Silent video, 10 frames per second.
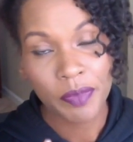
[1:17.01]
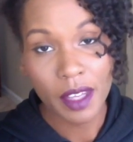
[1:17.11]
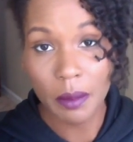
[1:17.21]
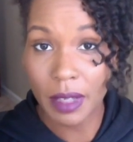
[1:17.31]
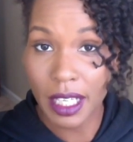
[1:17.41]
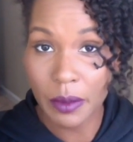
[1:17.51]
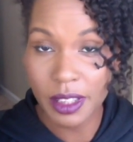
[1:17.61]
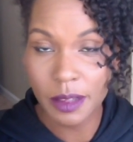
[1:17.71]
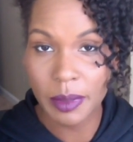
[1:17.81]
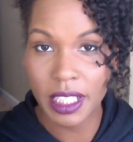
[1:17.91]
the money we
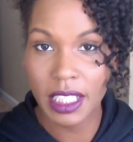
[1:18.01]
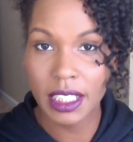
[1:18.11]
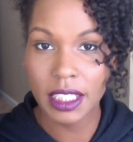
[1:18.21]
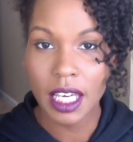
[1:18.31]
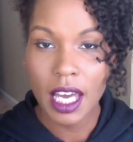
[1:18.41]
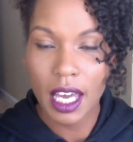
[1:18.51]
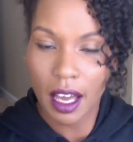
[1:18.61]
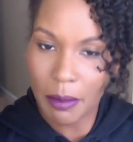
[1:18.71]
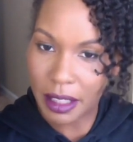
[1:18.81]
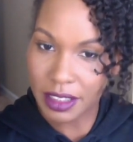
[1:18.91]
spend,
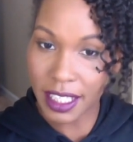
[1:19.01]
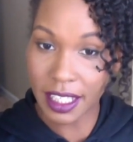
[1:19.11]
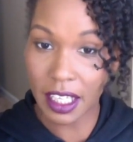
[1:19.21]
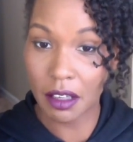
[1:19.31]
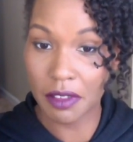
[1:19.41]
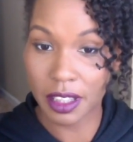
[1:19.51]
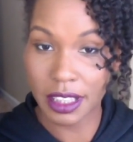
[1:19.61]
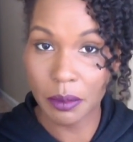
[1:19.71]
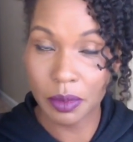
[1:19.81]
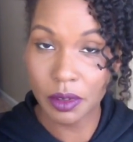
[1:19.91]
about taking care of our
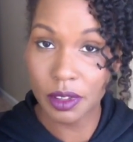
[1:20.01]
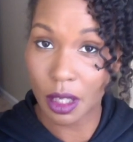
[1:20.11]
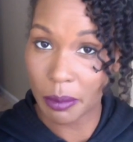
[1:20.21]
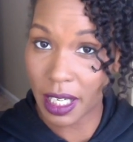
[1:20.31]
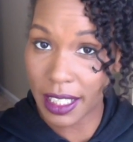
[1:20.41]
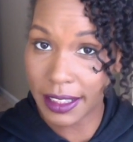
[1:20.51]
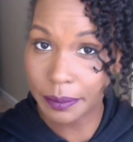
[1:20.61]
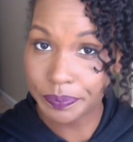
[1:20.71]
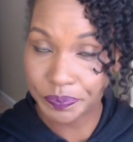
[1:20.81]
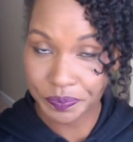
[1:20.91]
temples, our
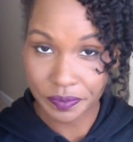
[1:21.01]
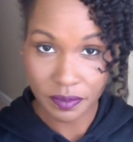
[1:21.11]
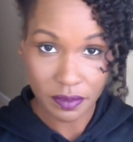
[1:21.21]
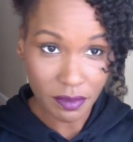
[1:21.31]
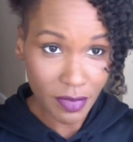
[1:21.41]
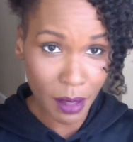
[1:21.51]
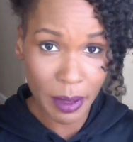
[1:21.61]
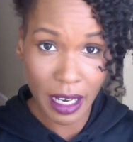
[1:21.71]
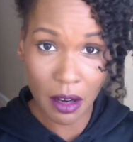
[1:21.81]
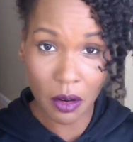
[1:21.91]
body,
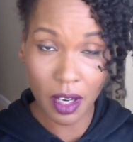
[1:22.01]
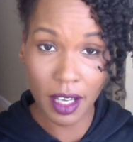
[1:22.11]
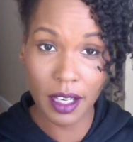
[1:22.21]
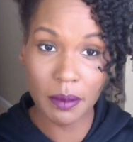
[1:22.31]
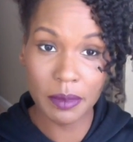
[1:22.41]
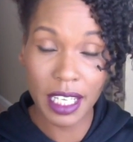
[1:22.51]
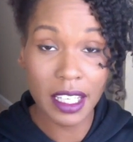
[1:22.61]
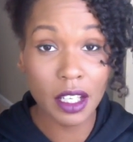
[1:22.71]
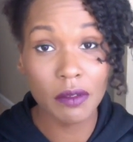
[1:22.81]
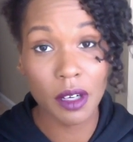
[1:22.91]
about um,
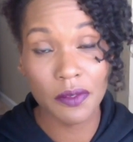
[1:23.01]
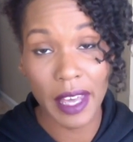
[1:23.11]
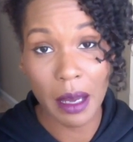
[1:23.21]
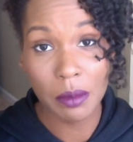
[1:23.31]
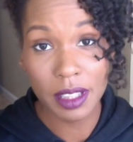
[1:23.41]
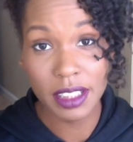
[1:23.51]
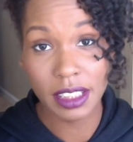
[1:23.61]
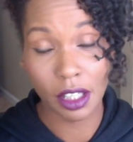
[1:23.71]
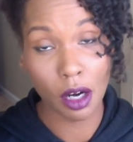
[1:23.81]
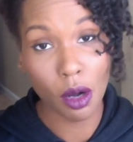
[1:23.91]
taking care of our families
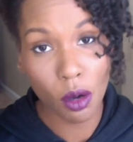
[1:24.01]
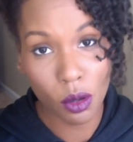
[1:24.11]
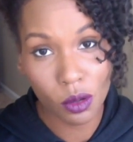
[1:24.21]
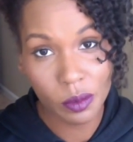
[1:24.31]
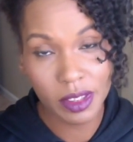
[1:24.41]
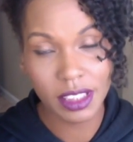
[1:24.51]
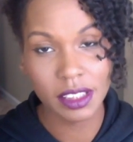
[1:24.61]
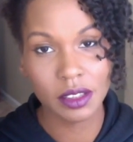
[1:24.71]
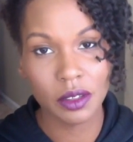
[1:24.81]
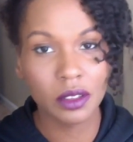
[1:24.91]
and our homes.
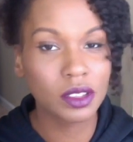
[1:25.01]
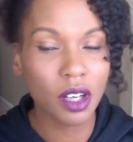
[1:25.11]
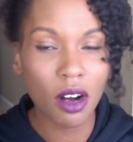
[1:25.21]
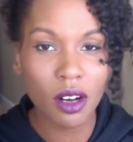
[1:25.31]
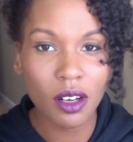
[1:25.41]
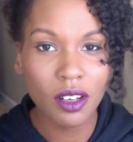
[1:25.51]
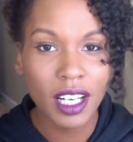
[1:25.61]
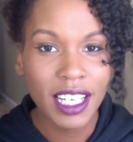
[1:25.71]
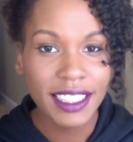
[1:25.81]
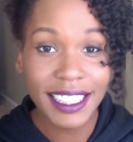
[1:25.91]
And so those are all
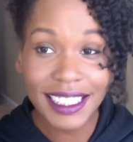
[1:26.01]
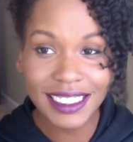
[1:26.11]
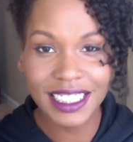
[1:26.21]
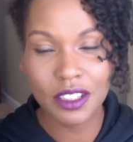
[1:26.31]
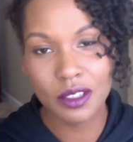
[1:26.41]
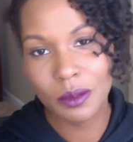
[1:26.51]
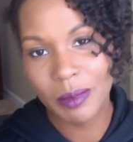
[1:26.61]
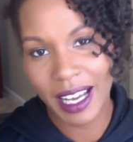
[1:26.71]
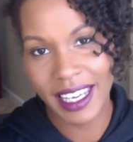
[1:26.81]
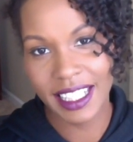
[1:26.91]
things that you
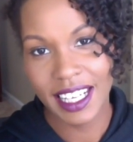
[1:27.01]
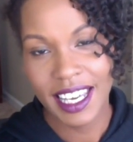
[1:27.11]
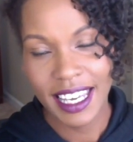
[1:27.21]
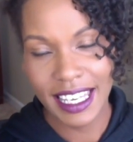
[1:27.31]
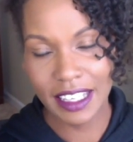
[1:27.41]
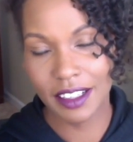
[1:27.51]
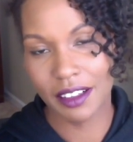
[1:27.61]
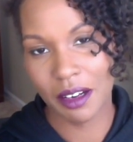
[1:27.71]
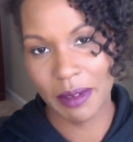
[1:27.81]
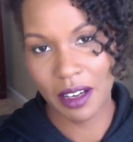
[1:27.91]
might
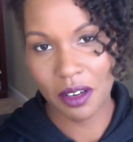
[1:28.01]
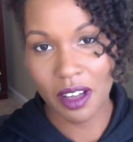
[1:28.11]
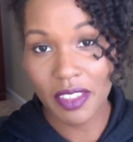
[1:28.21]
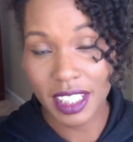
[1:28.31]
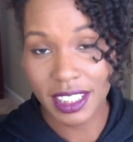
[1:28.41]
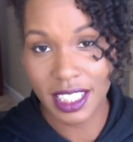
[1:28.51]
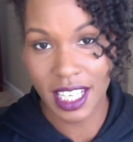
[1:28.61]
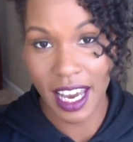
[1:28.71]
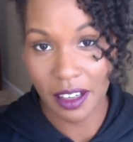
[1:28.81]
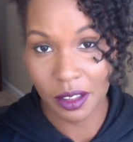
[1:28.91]
hear about on this
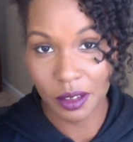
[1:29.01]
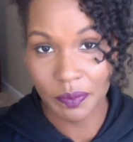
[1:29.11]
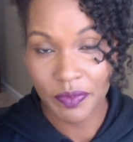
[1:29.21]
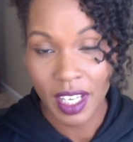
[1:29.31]
channel.